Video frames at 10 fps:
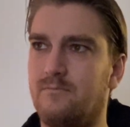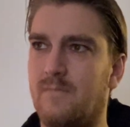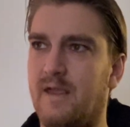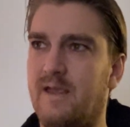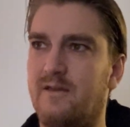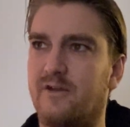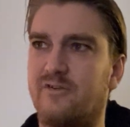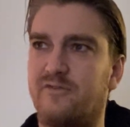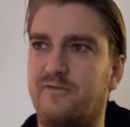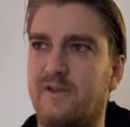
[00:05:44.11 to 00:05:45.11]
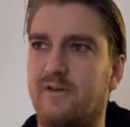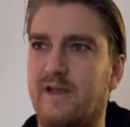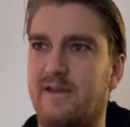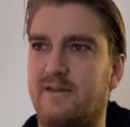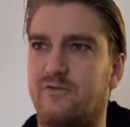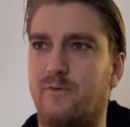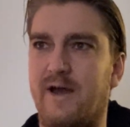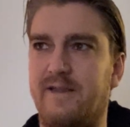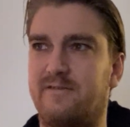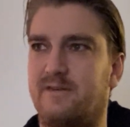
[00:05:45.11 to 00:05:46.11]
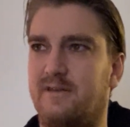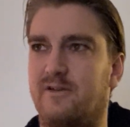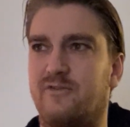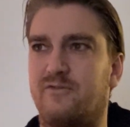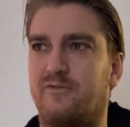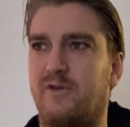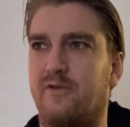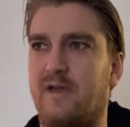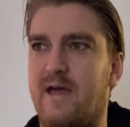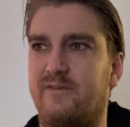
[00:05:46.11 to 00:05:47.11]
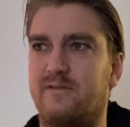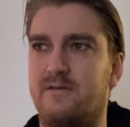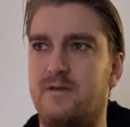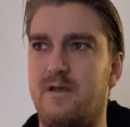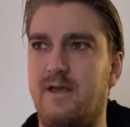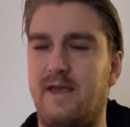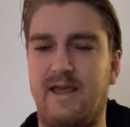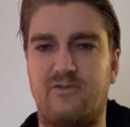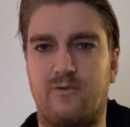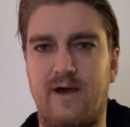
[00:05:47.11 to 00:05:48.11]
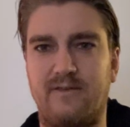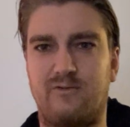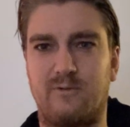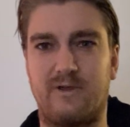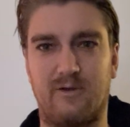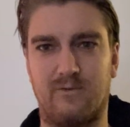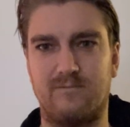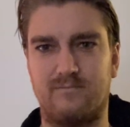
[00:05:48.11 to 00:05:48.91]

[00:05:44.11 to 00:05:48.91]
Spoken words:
He doesn't feel that it's right. He doesn't feel that it's right to kill.